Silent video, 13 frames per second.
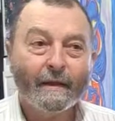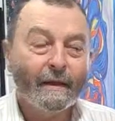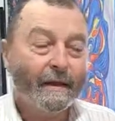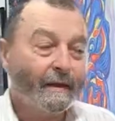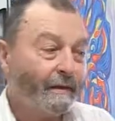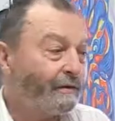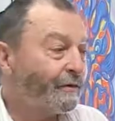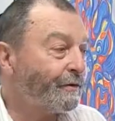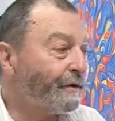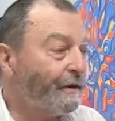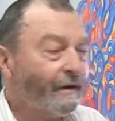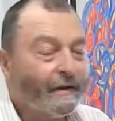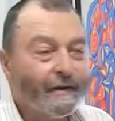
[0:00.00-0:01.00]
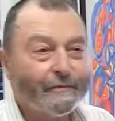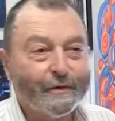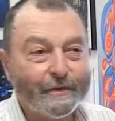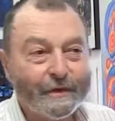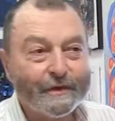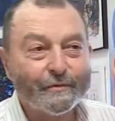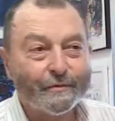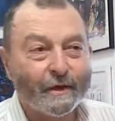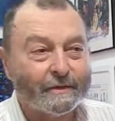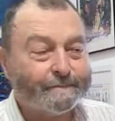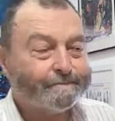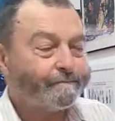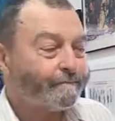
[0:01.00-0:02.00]
And interestingly enough with this one,
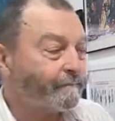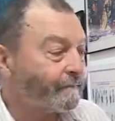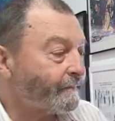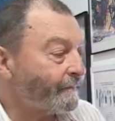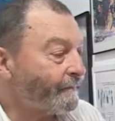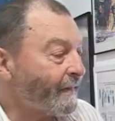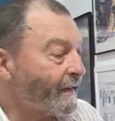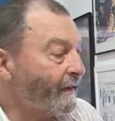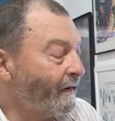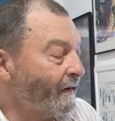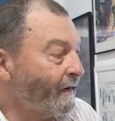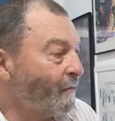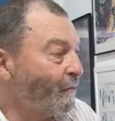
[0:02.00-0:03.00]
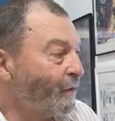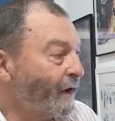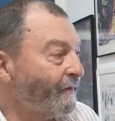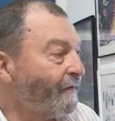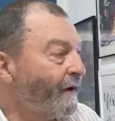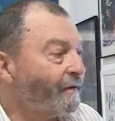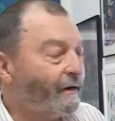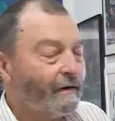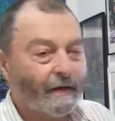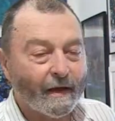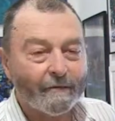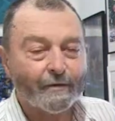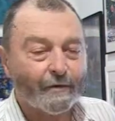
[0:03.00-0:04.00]
what I found out
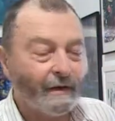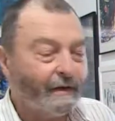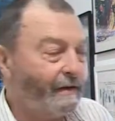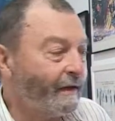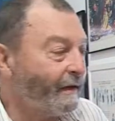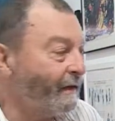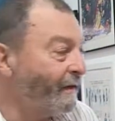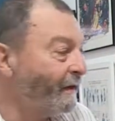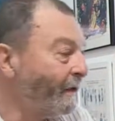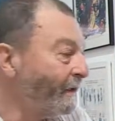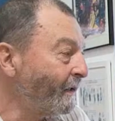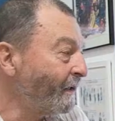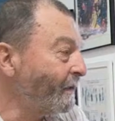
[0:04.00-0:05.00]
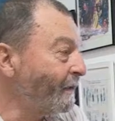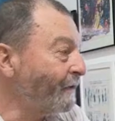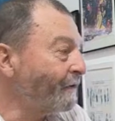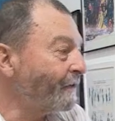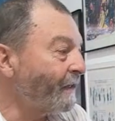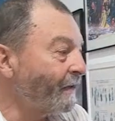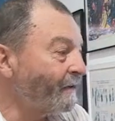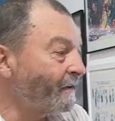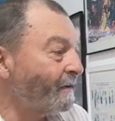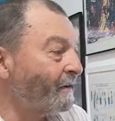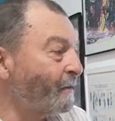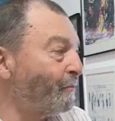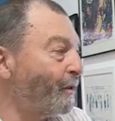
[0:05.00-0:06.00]
after I did it is
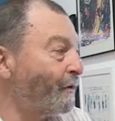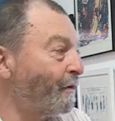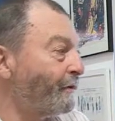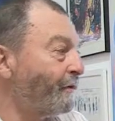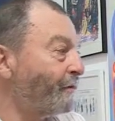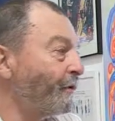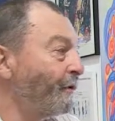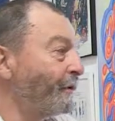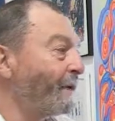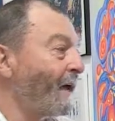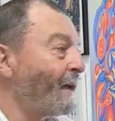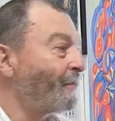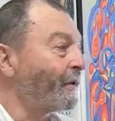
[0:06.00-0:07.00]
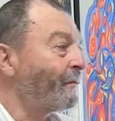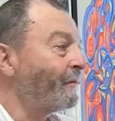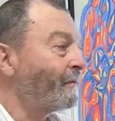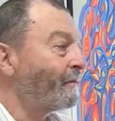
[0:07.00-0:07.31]
that the birds, when you tap them,